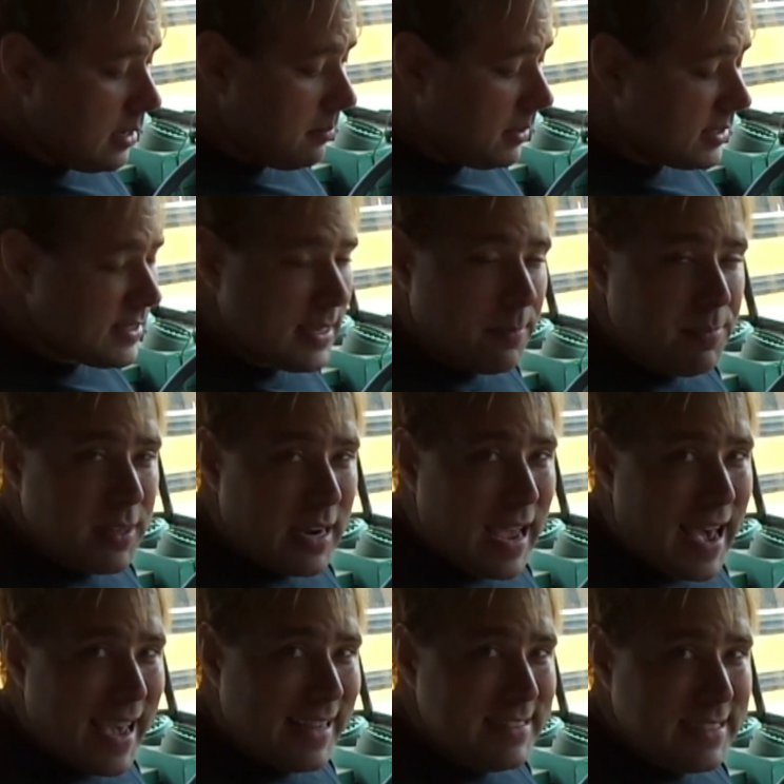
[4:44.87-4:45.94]
but something
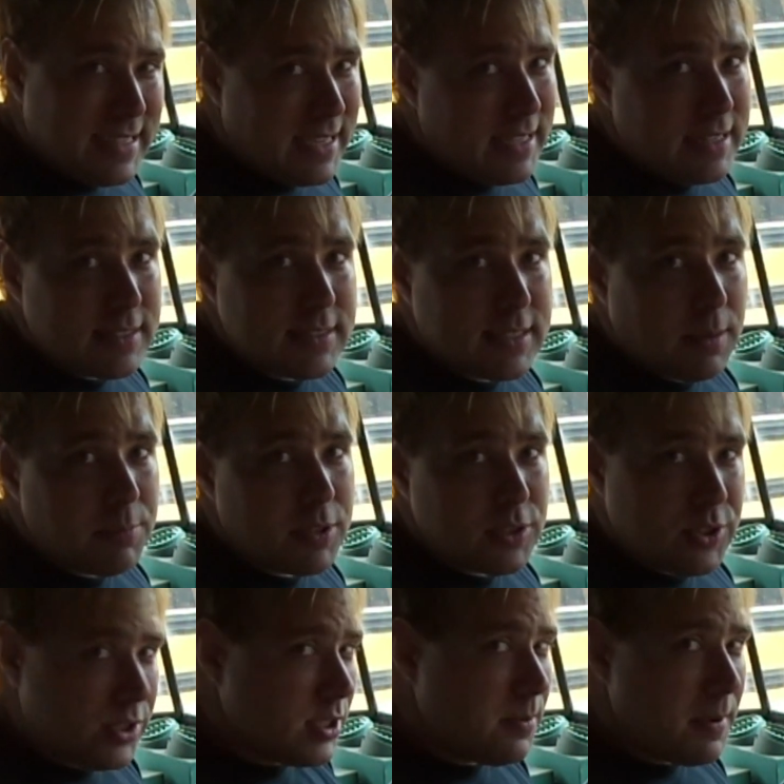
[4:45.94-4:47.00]
I did and something
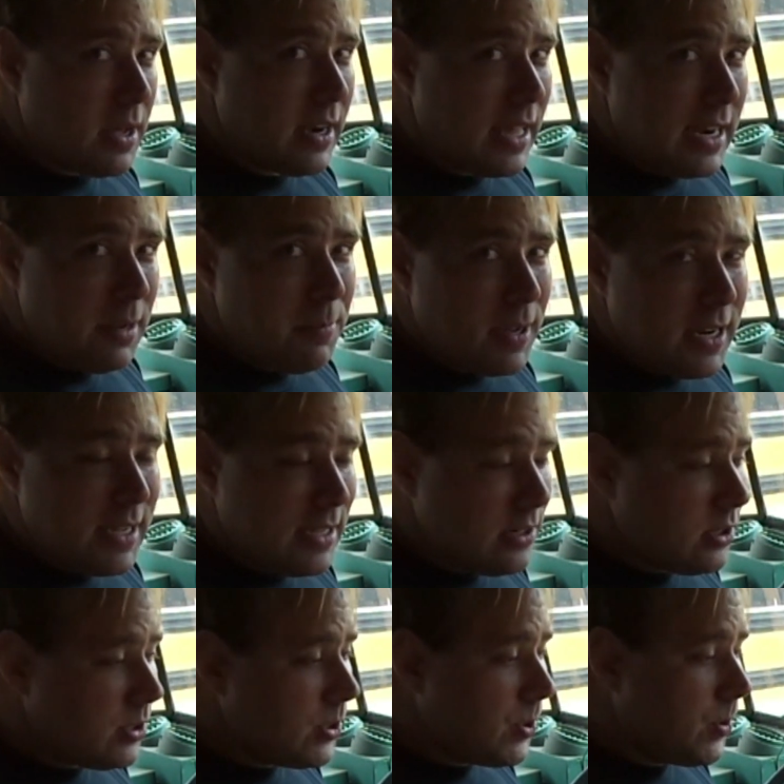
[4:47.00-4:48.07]
just about anybody
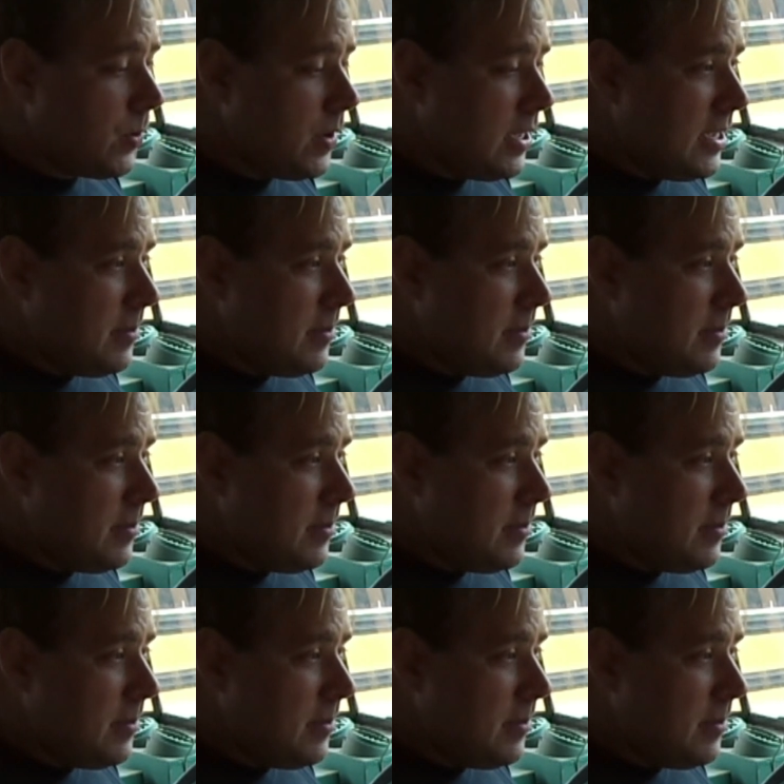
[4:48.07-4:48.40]
can do